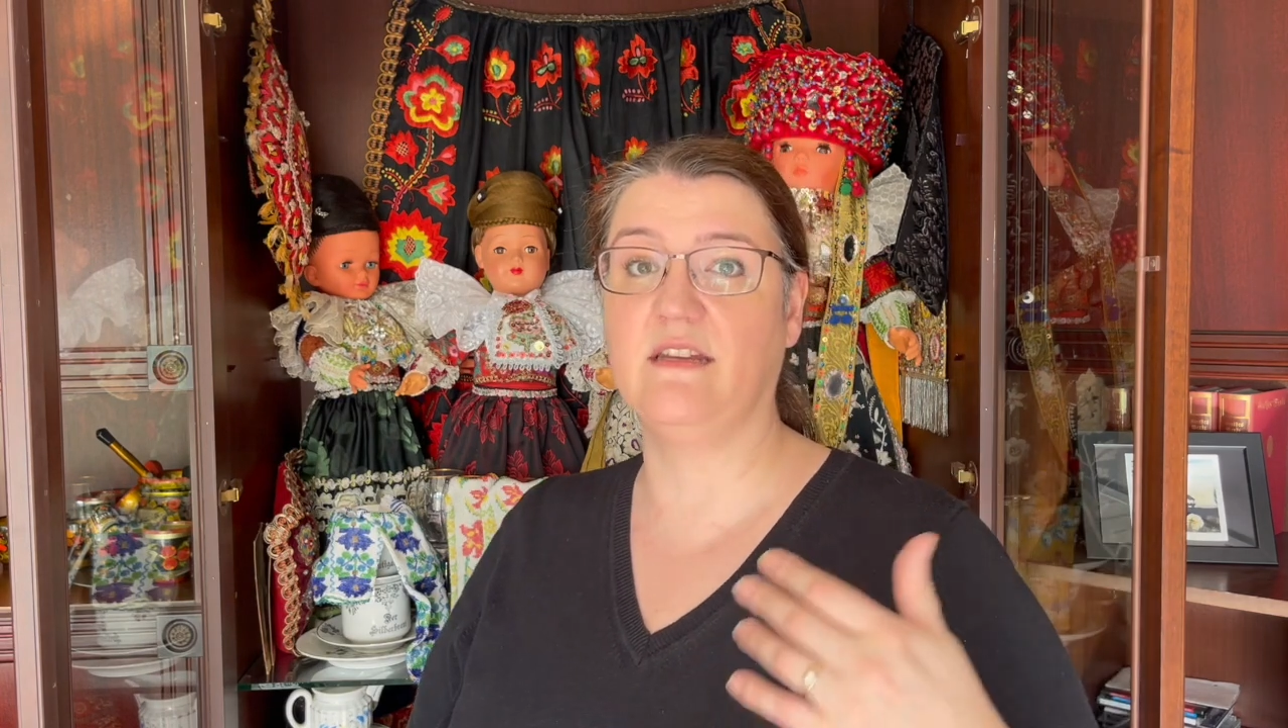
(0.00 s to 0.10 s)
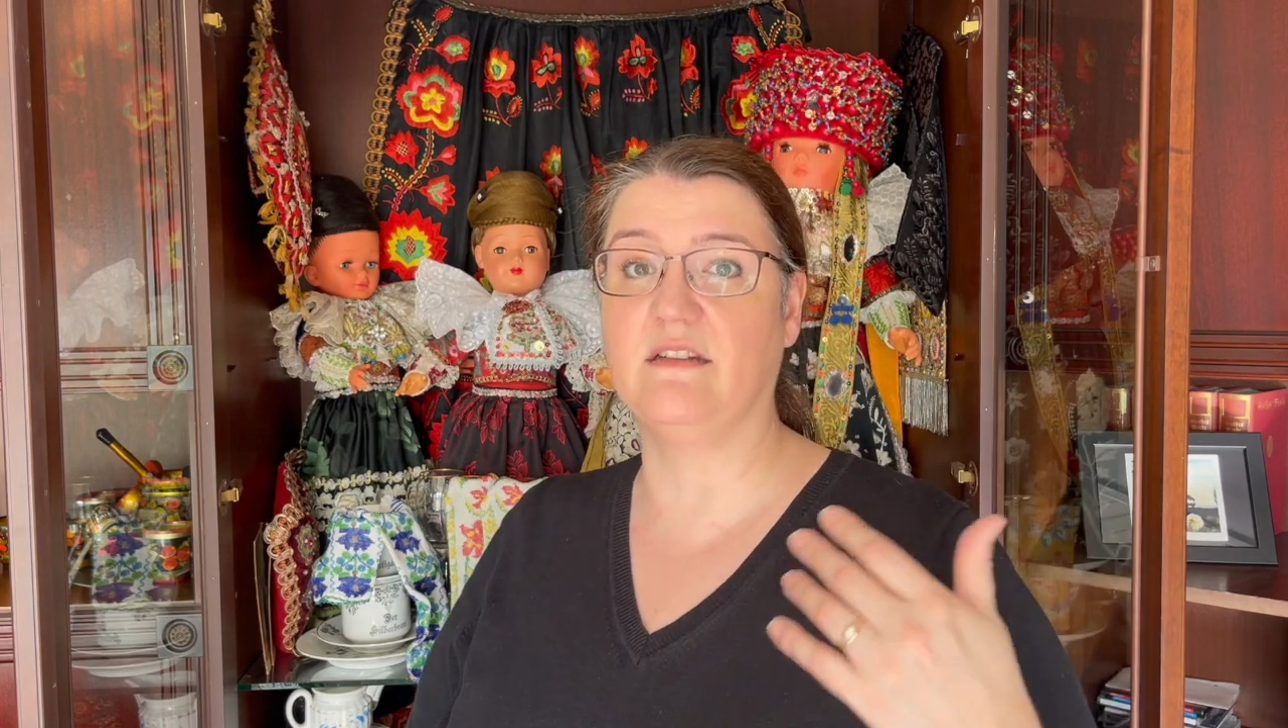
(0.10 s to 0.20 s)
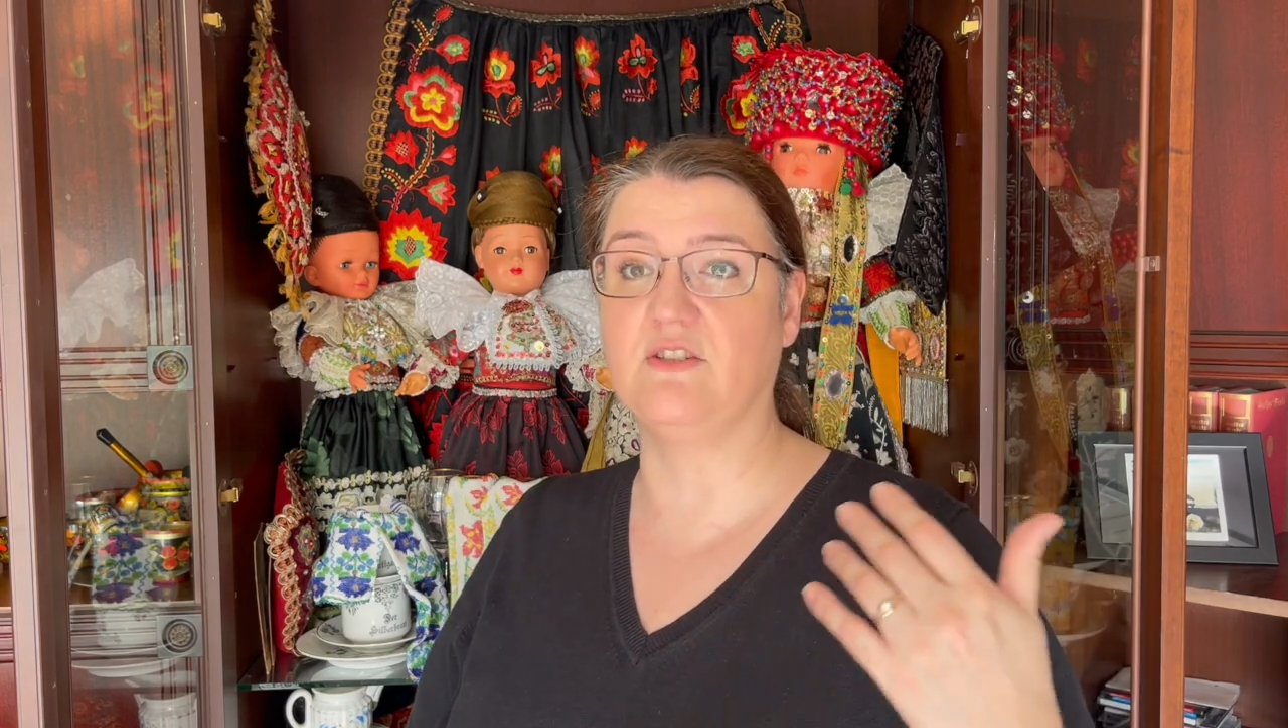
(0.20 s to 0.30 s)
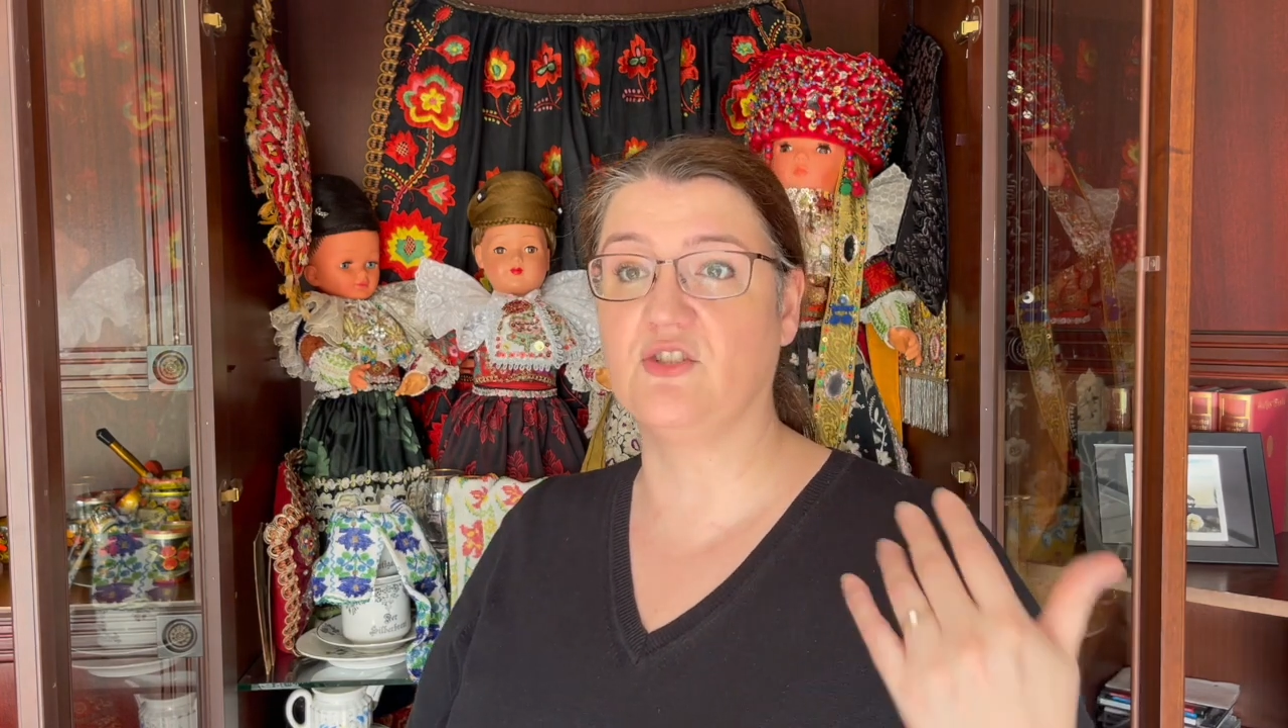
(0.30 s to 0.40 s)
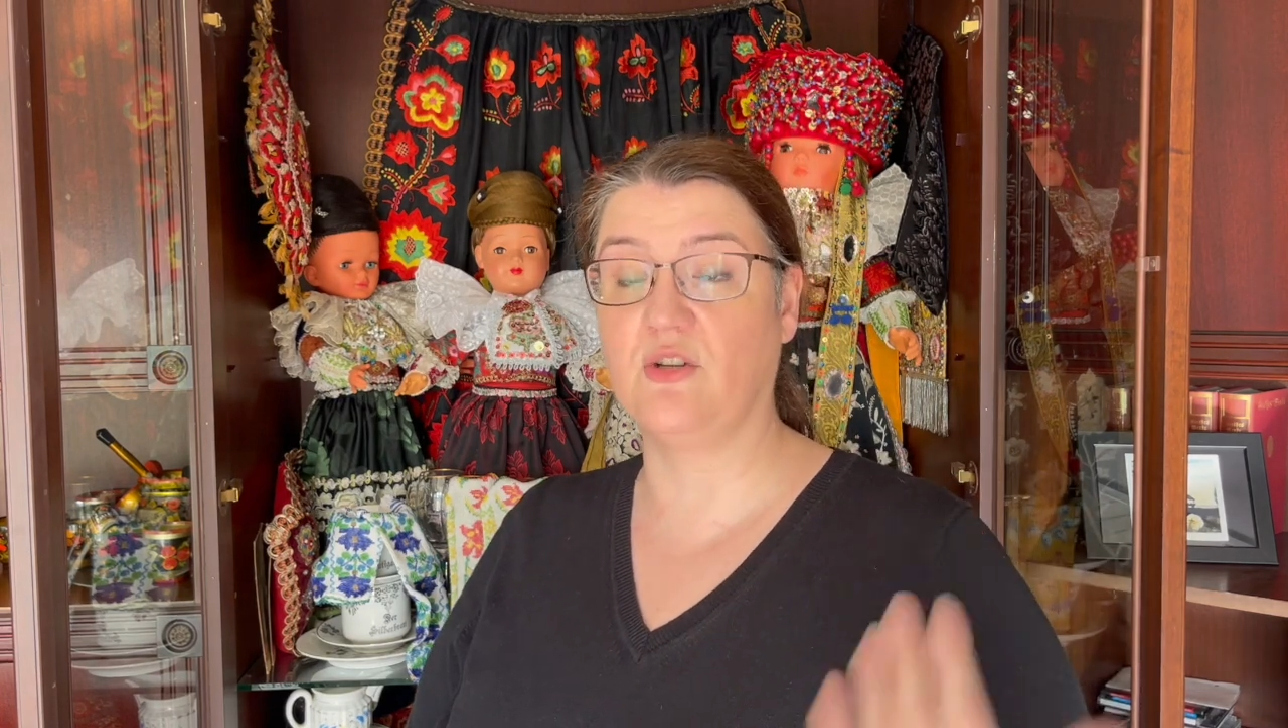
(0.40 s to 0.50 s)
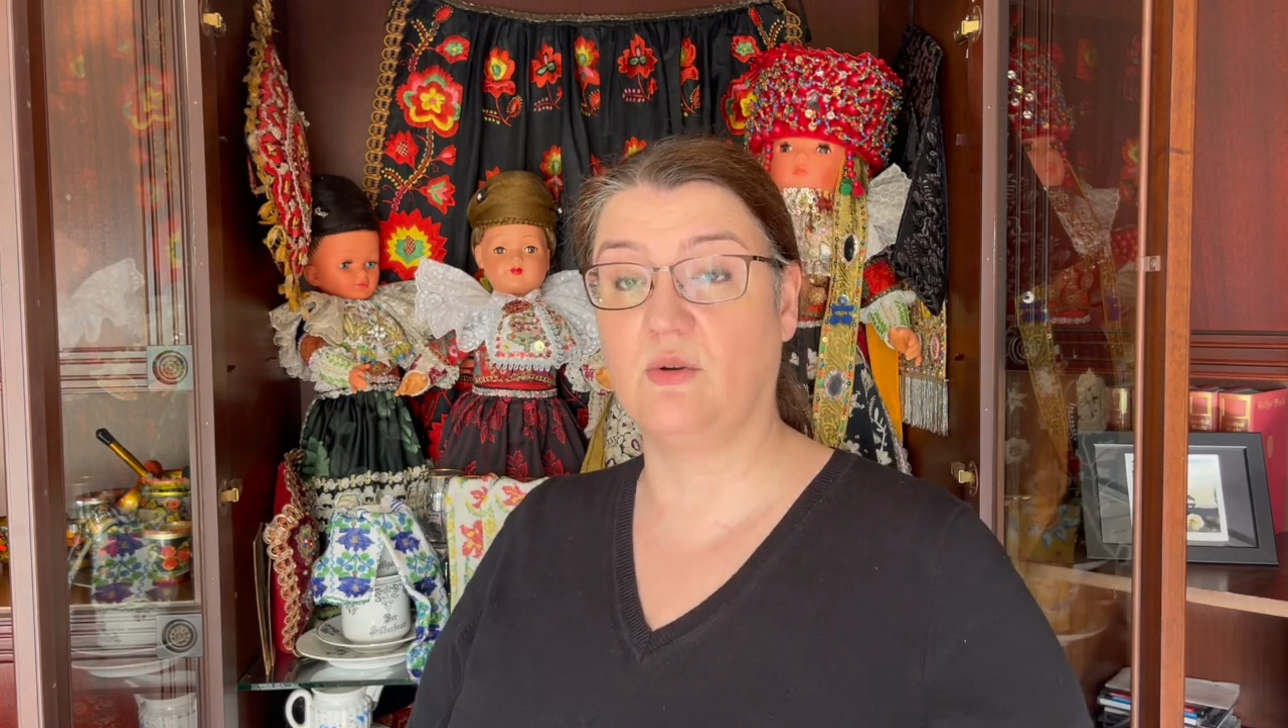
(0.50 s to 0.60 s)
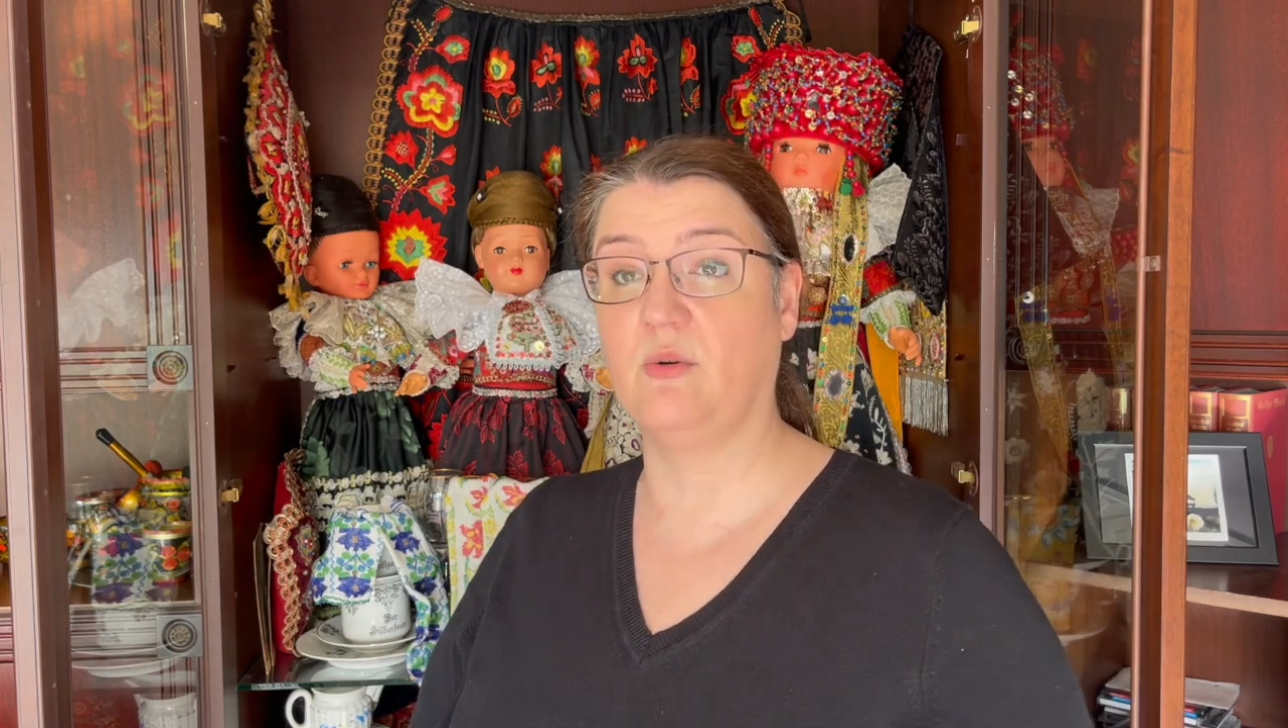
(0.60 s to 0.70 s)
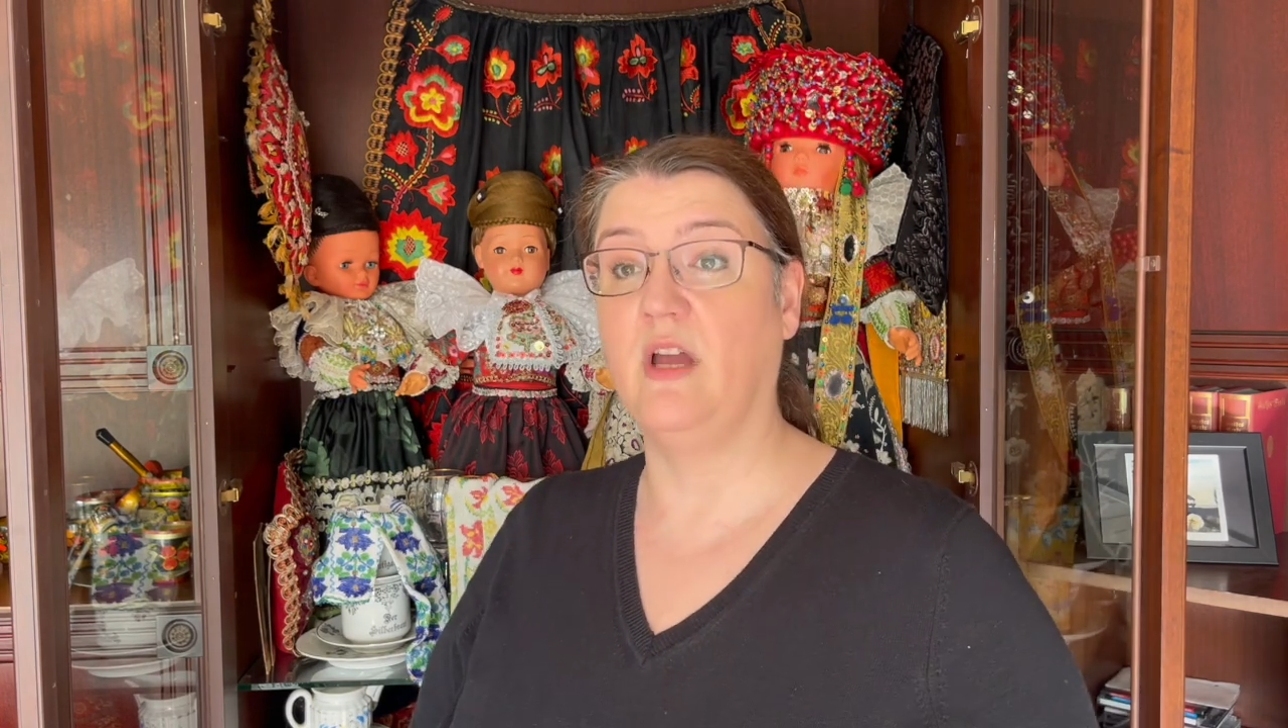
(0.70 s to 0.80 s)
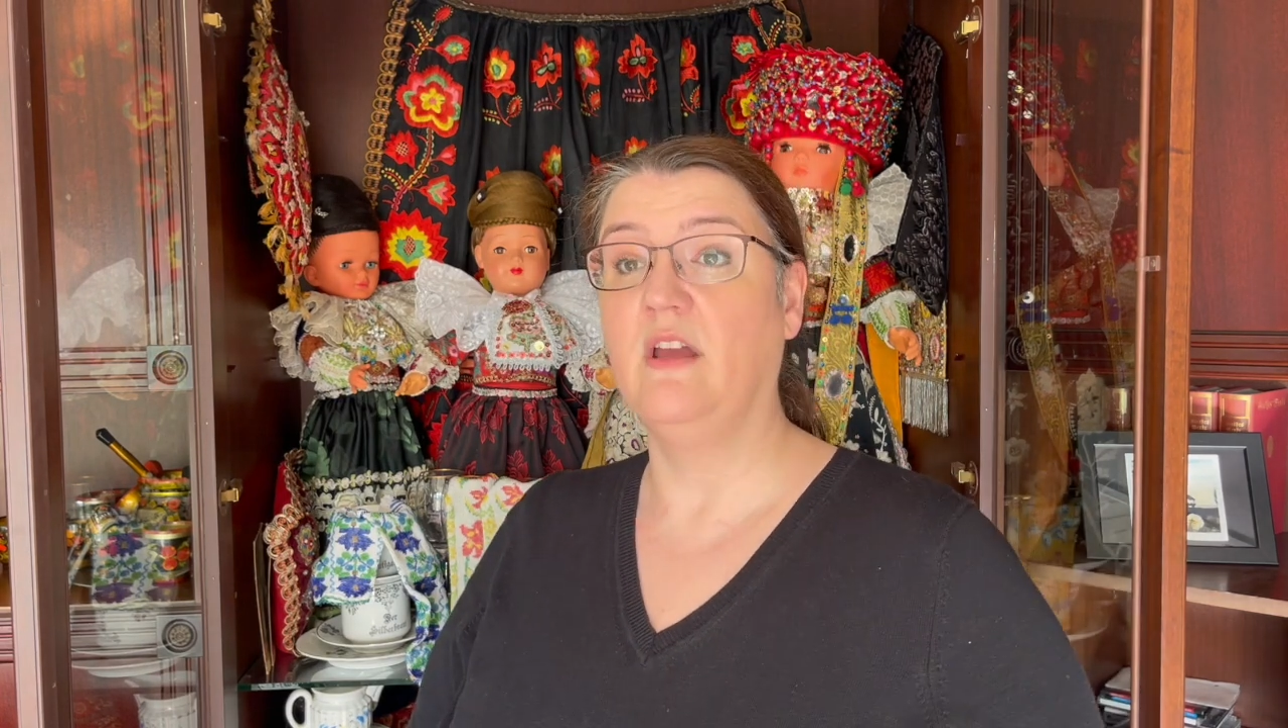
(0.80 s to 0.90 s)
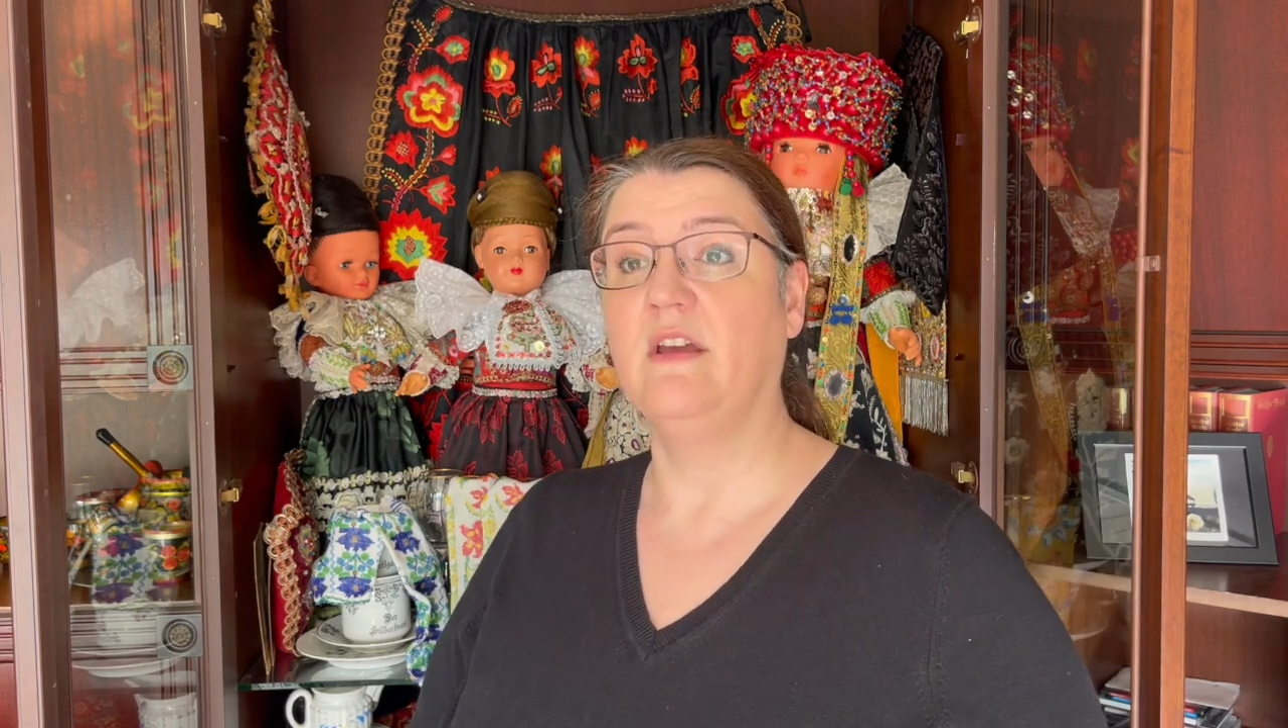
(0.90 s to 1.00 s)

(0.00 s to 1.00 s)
and show